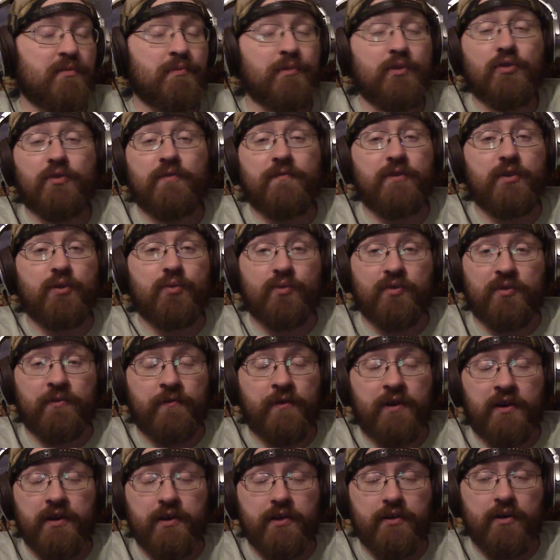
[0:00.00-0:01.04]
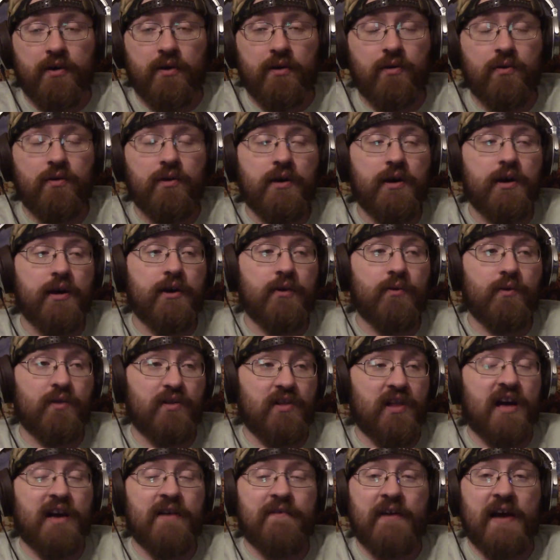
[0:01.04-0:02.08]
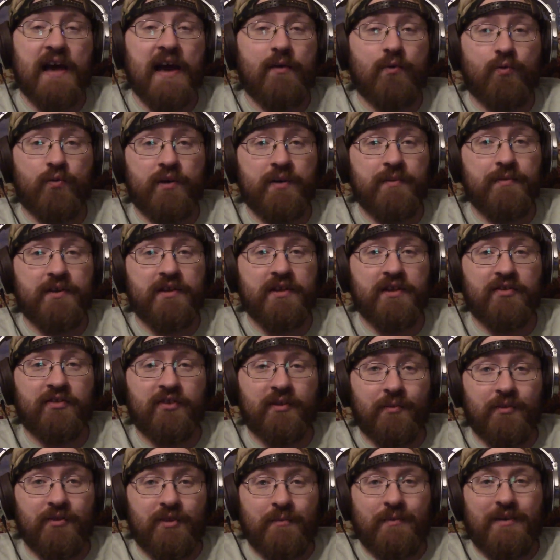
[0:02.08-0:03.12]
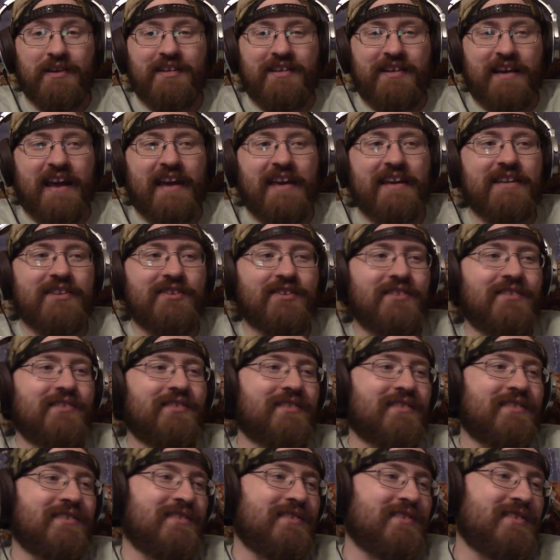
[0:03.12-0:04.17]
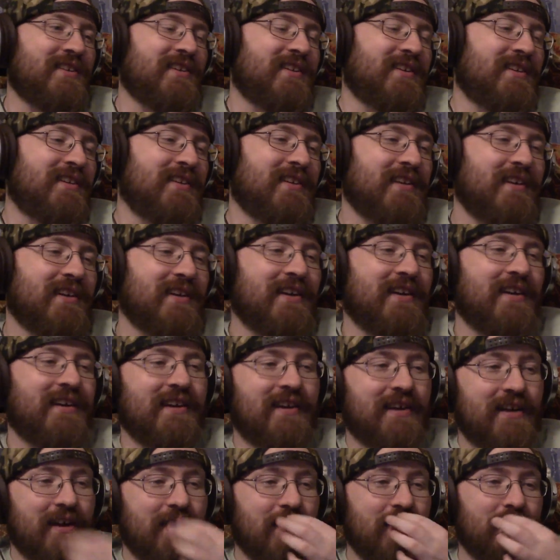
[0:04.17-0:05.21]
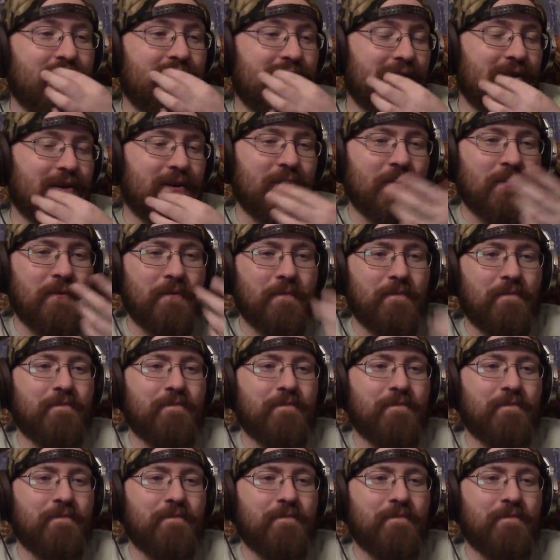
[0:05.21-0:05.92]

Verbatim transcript: music video was funny though, with a lot of hot women and some of them in cages and shit. So,